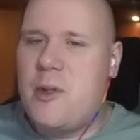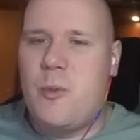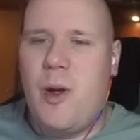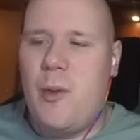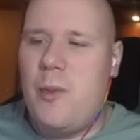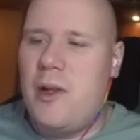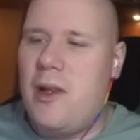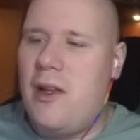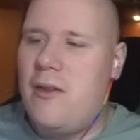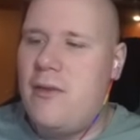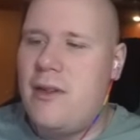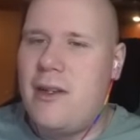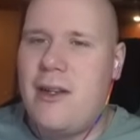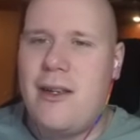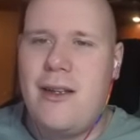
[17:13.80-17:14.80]
my
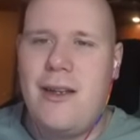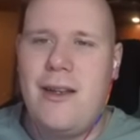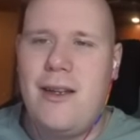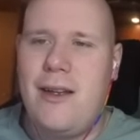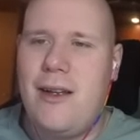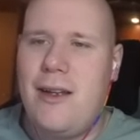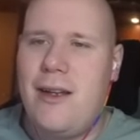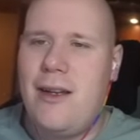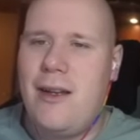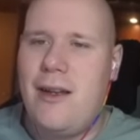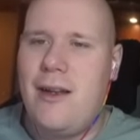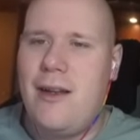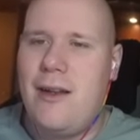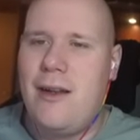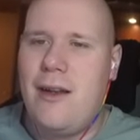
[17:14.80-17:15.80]
beloved.
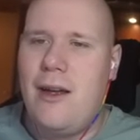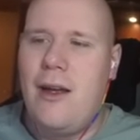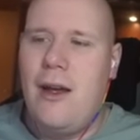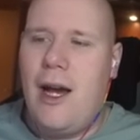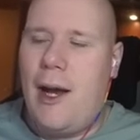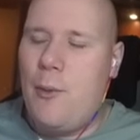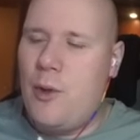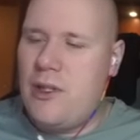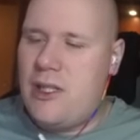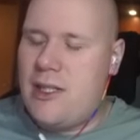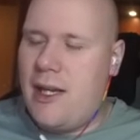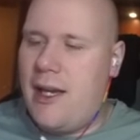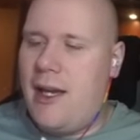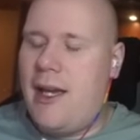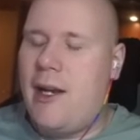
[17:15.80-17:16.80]
I will
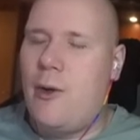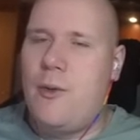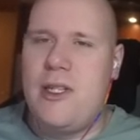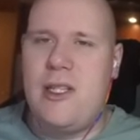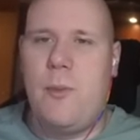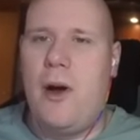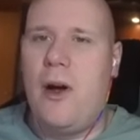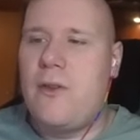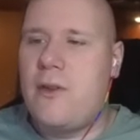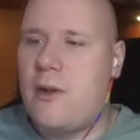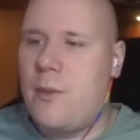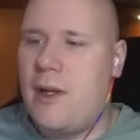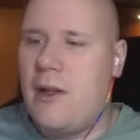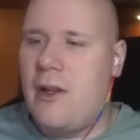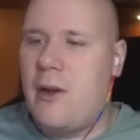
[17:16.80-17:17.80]
say, it always
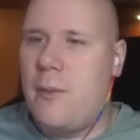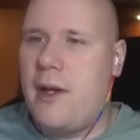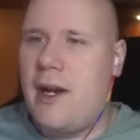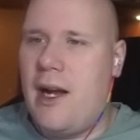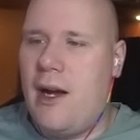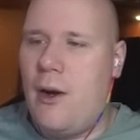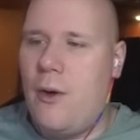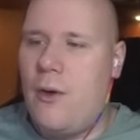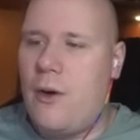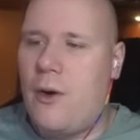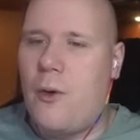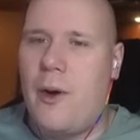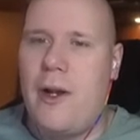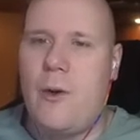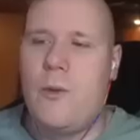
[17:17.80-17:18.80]
bothered me a little bit how
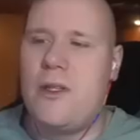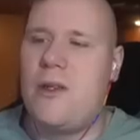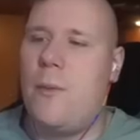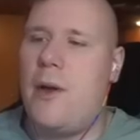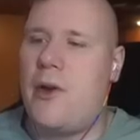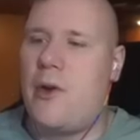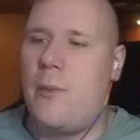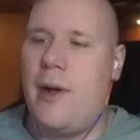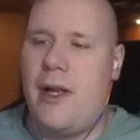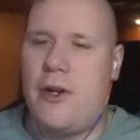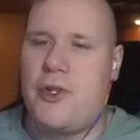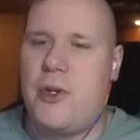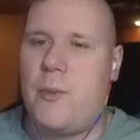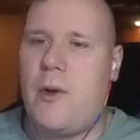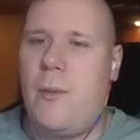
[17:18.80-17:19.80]
Grit was a better
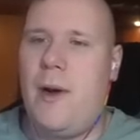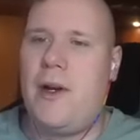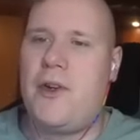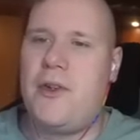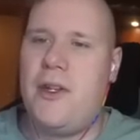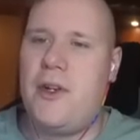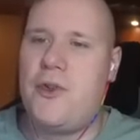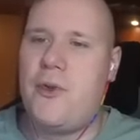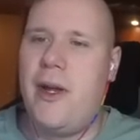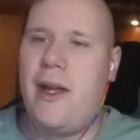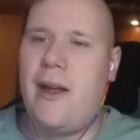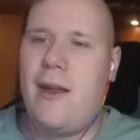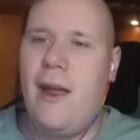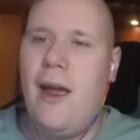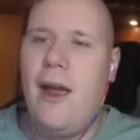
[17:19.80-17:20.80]
battleship commander than
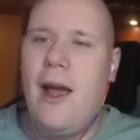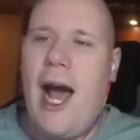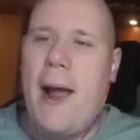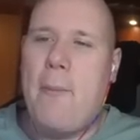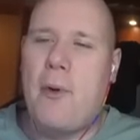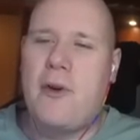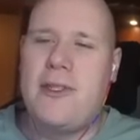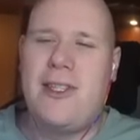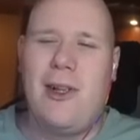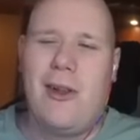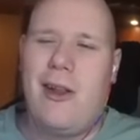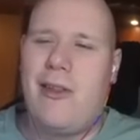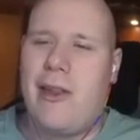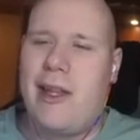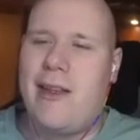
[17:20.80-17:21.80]
Drake. I
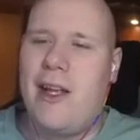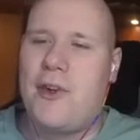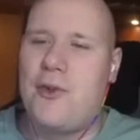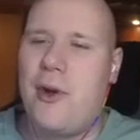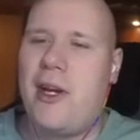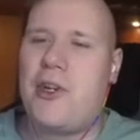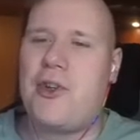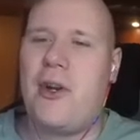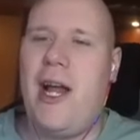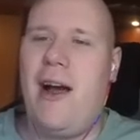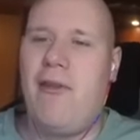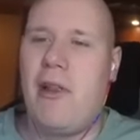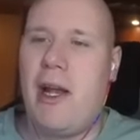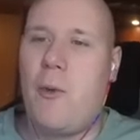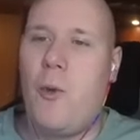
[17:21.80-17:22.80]
personally think that Drake should
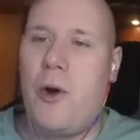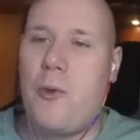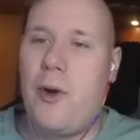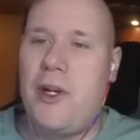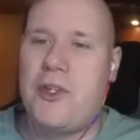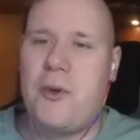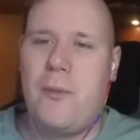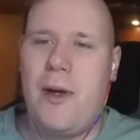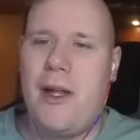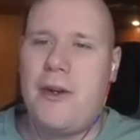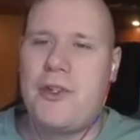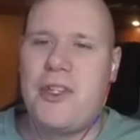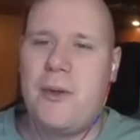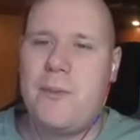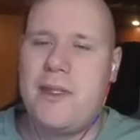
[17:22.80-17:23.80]
have like one range on
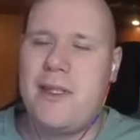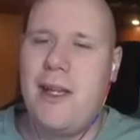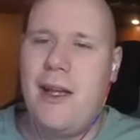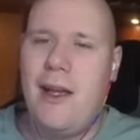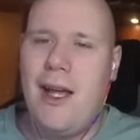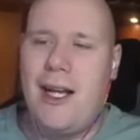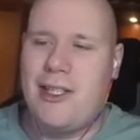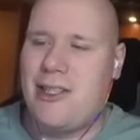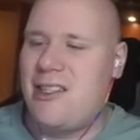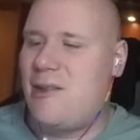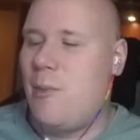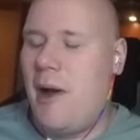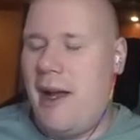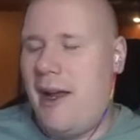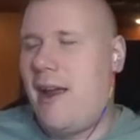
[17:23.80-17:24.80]
battleships. That's
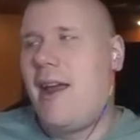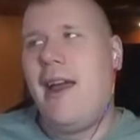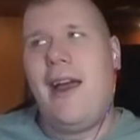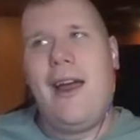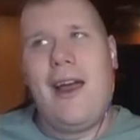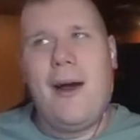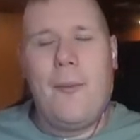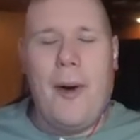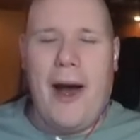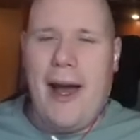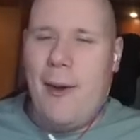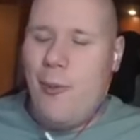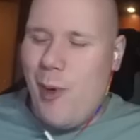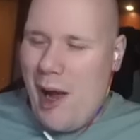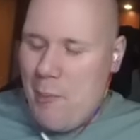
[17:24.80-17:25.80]
just my my
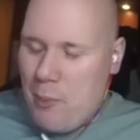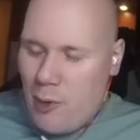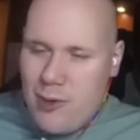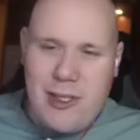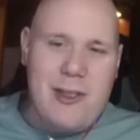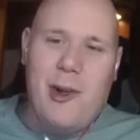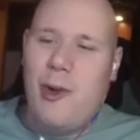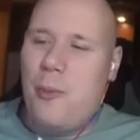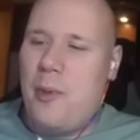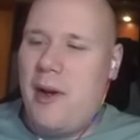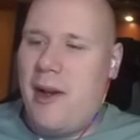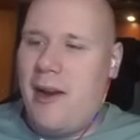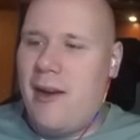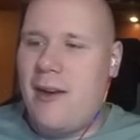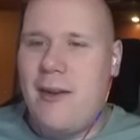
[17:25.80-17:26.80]
my personal opinion.